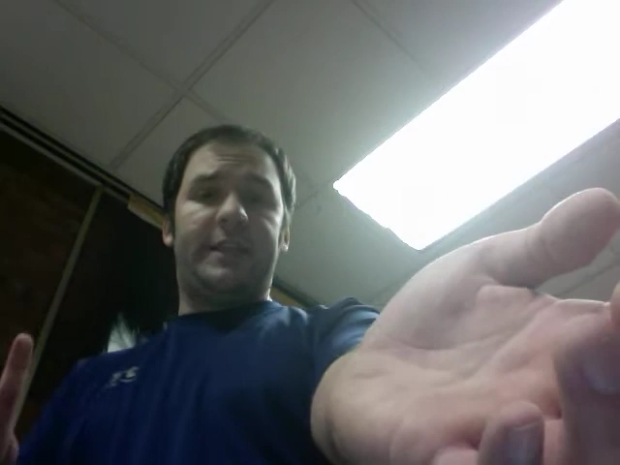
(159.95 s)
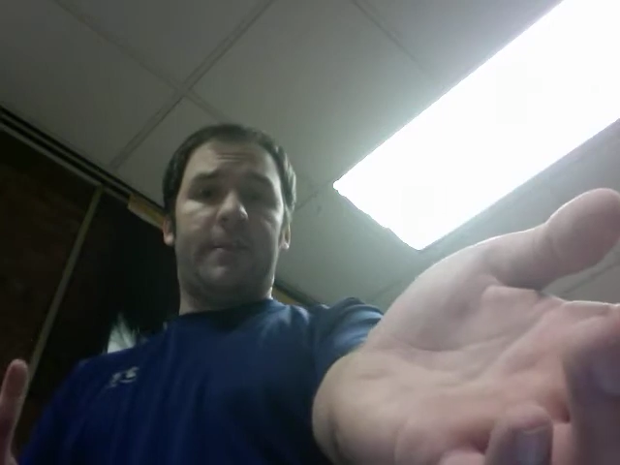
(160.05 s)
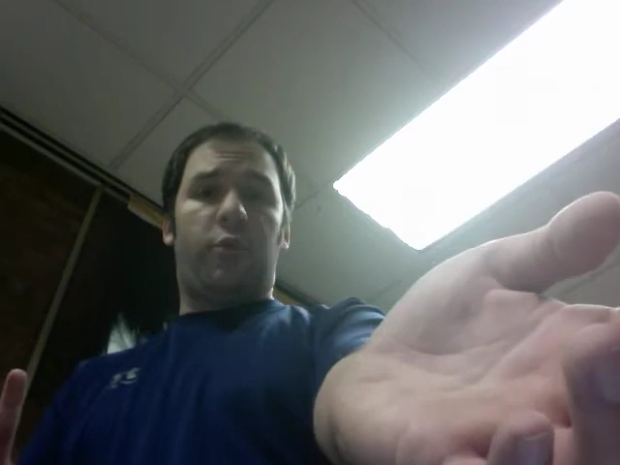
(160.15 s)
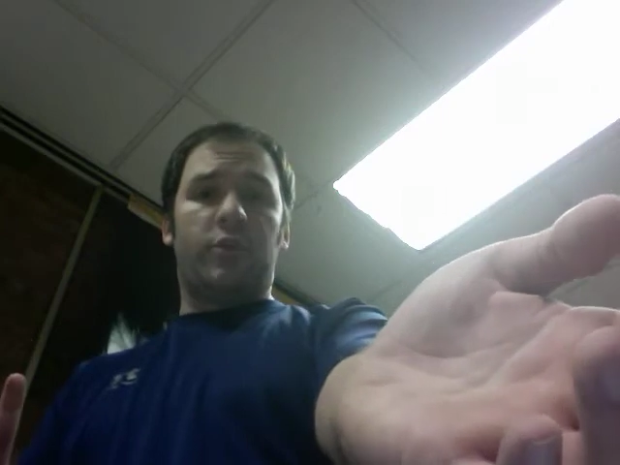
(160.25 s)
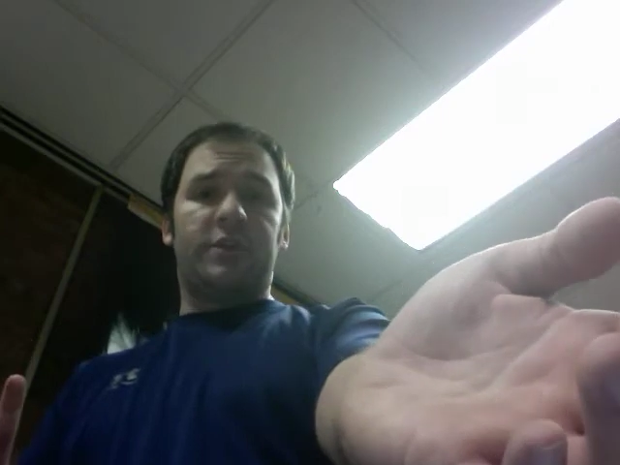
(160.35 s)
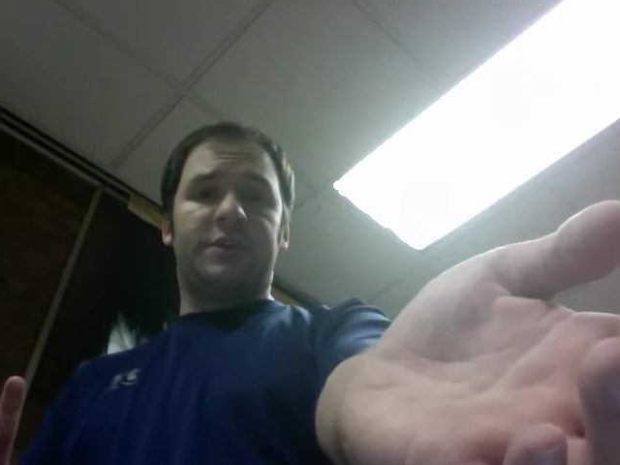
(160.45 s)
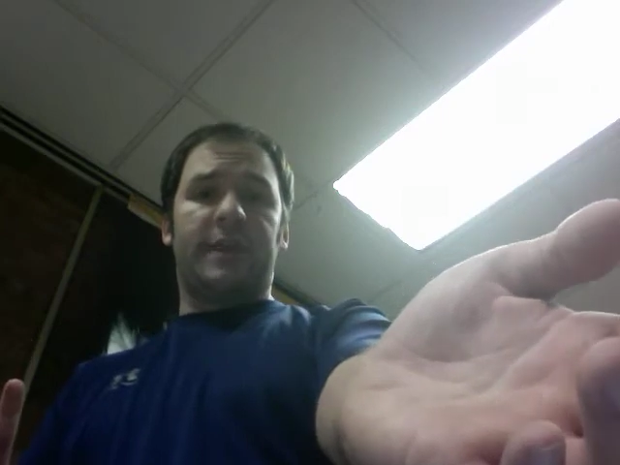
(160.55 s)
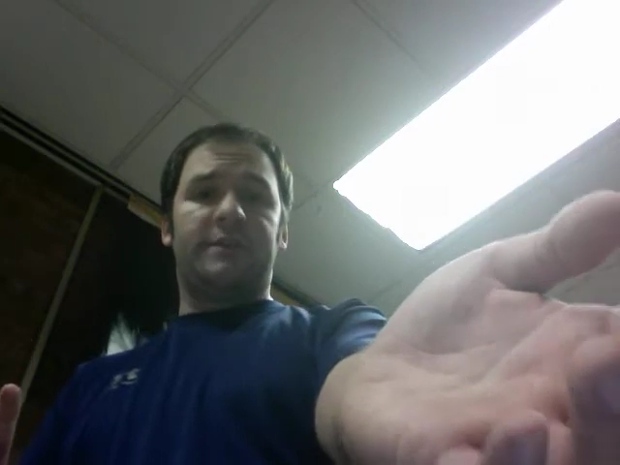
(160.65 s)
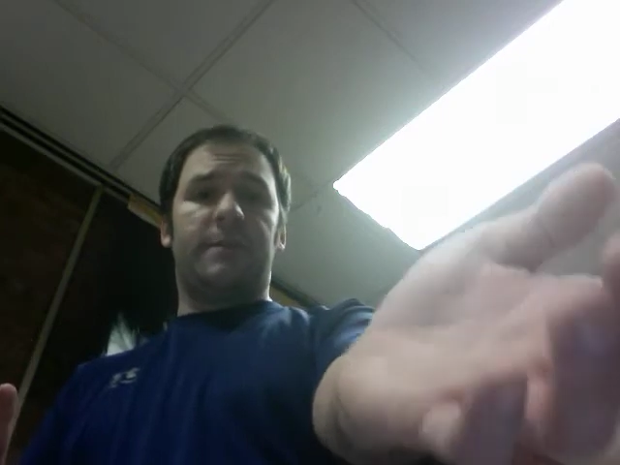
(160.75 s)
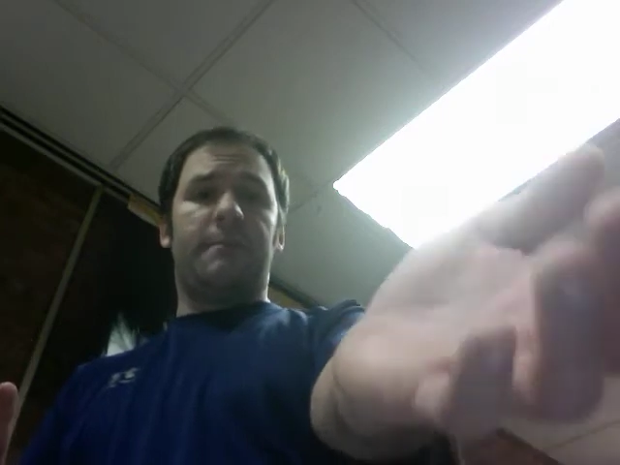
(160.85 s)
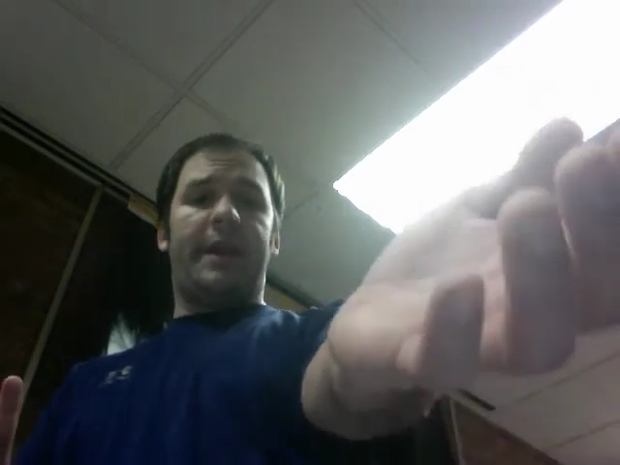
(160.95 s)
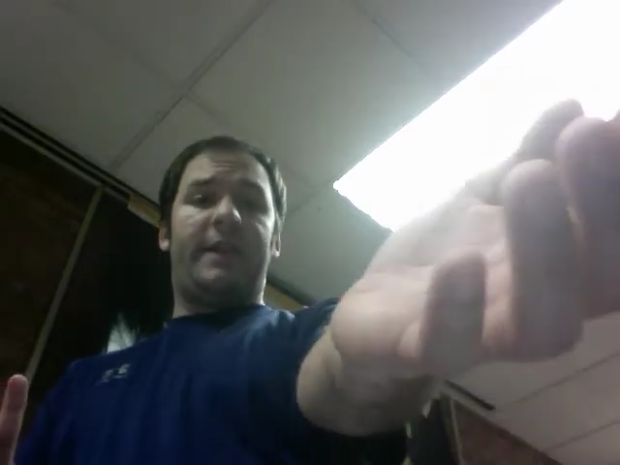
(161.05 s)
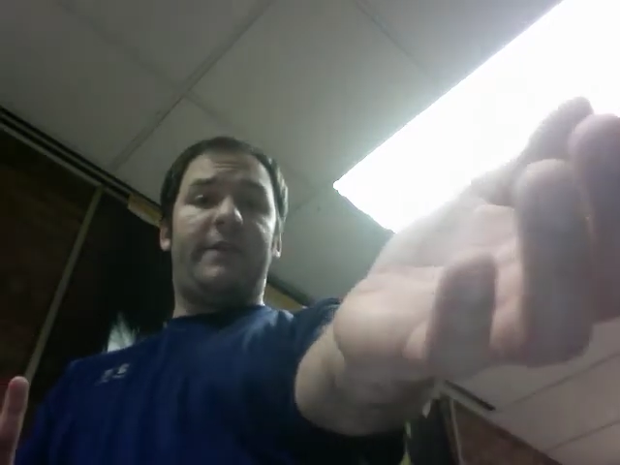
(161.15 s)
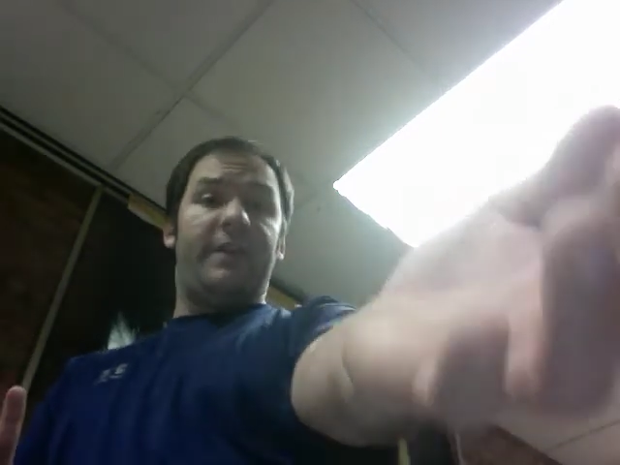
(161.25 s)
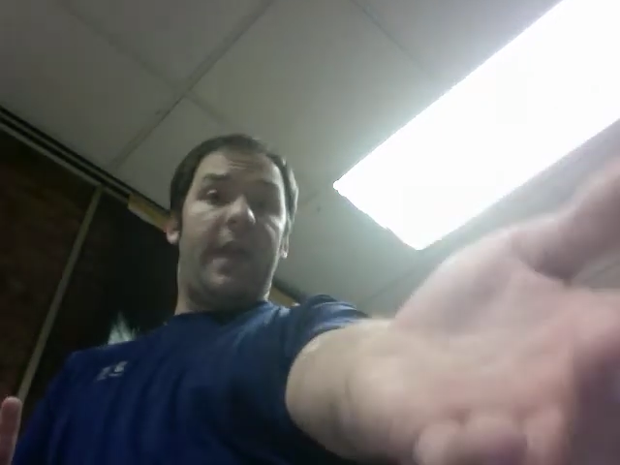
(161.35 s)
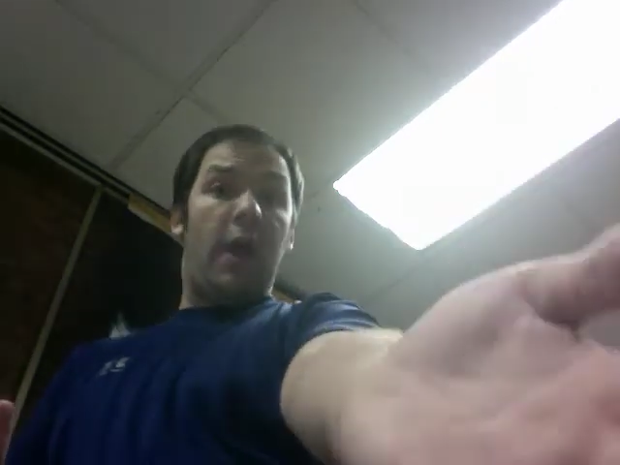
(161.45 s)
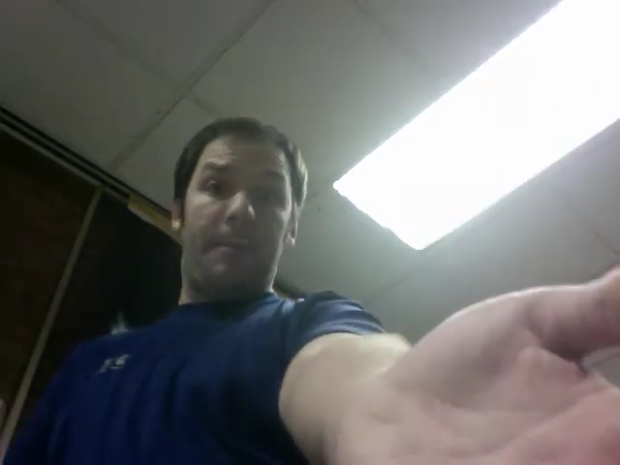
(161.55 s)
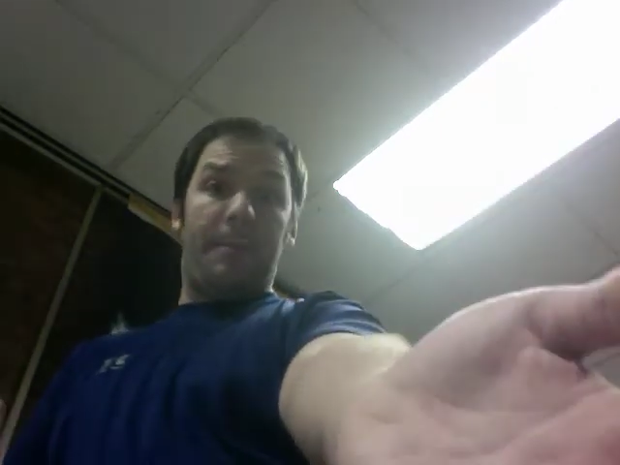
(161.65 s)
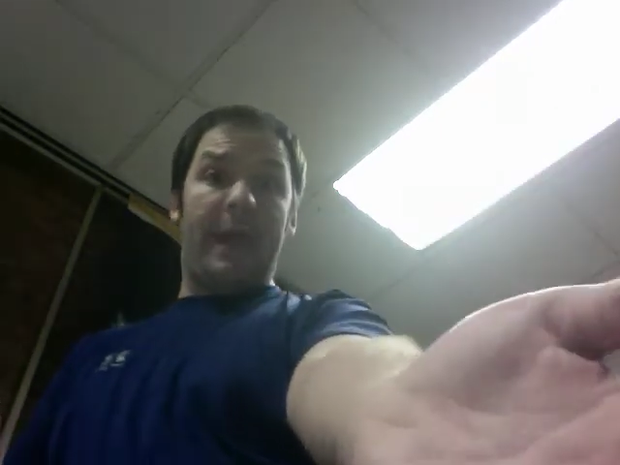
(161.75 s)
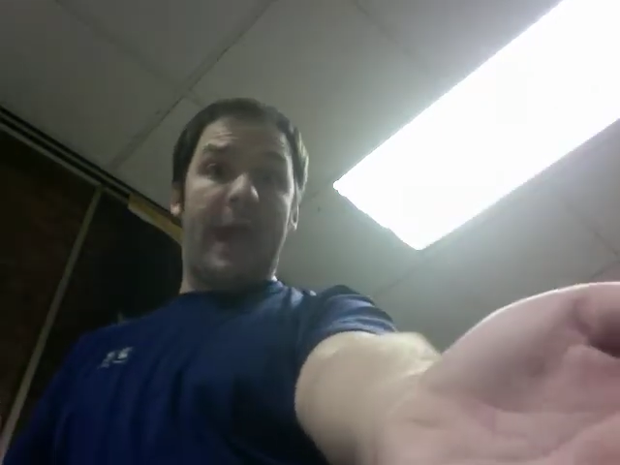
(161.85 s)
take a portrait shot of somebody giving a
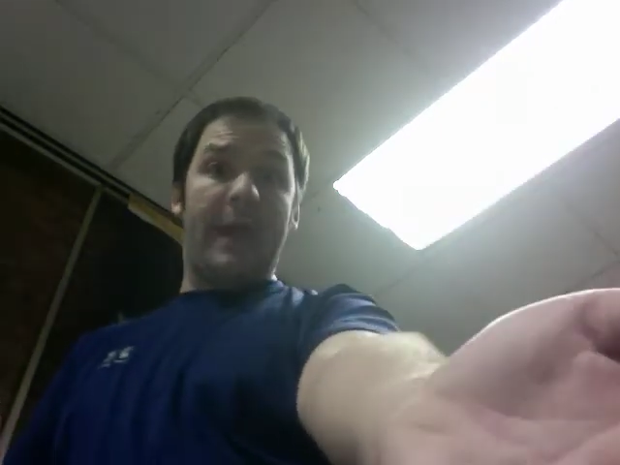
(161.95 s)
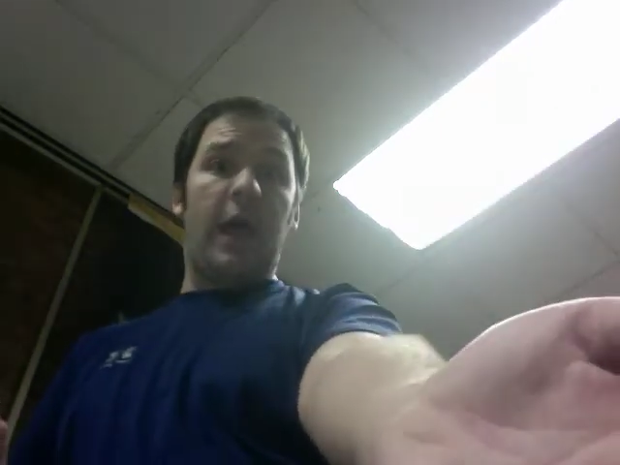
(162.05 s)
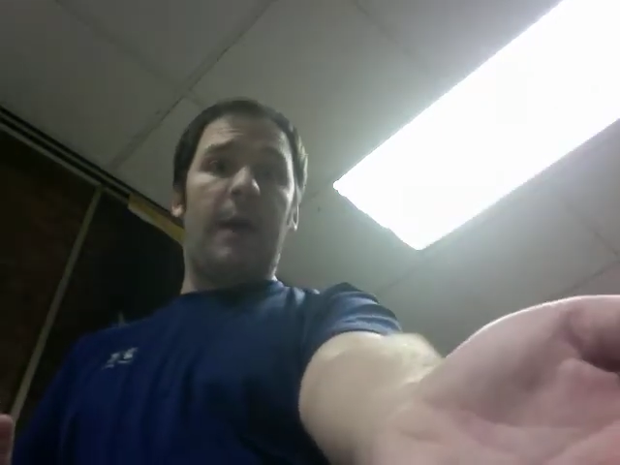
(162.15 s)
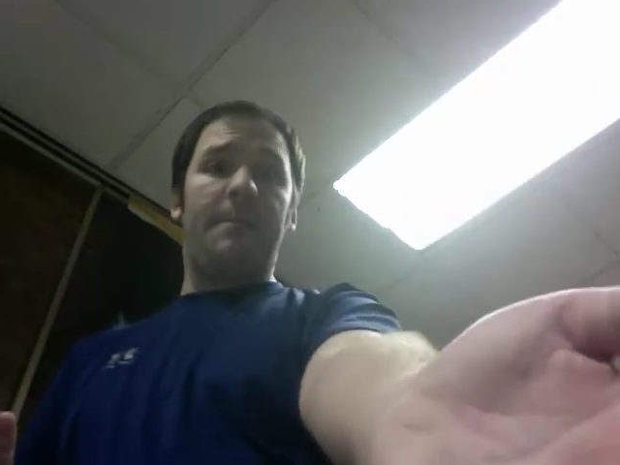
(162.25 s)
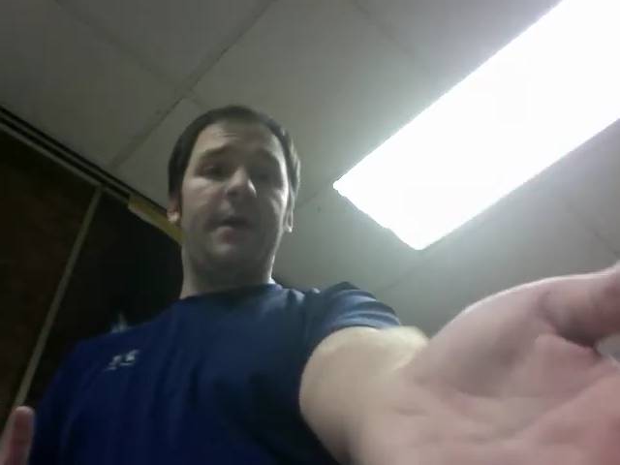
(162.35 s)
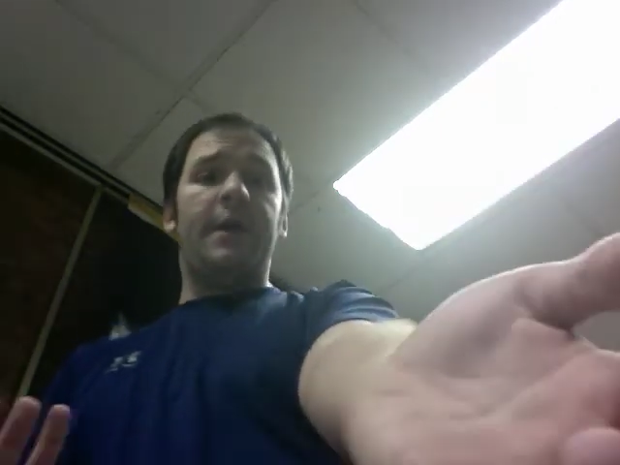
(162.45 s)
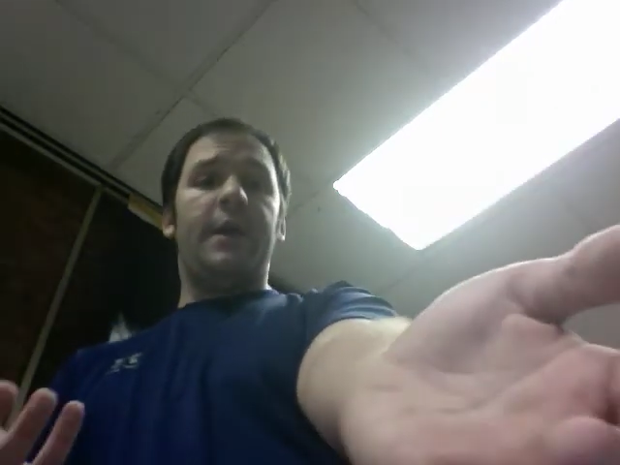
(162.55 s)
helping hand up,